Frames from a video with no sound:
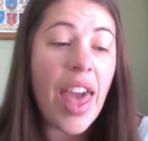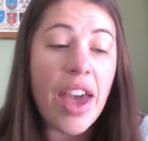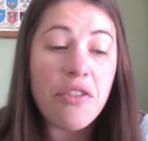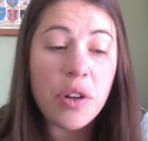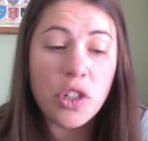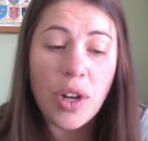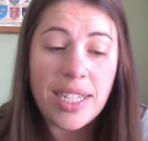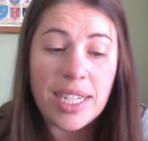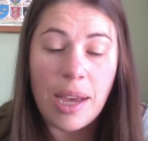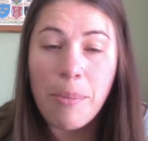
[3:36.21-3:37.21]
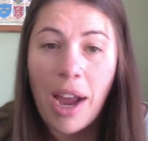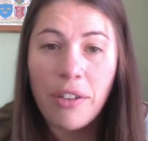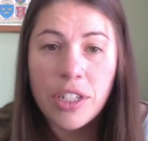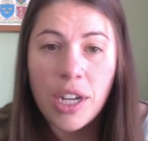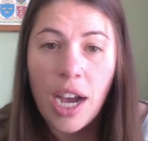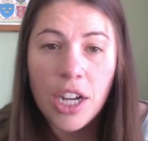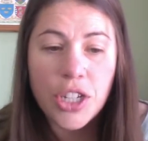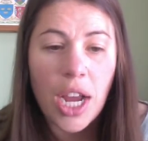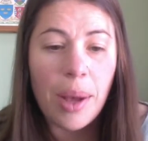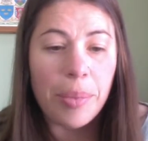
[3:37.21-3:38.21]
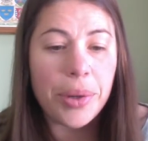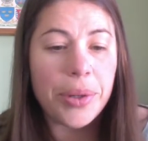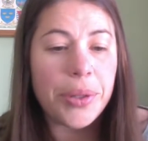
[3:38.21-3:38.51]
Everyone tried to get Myron to hush up.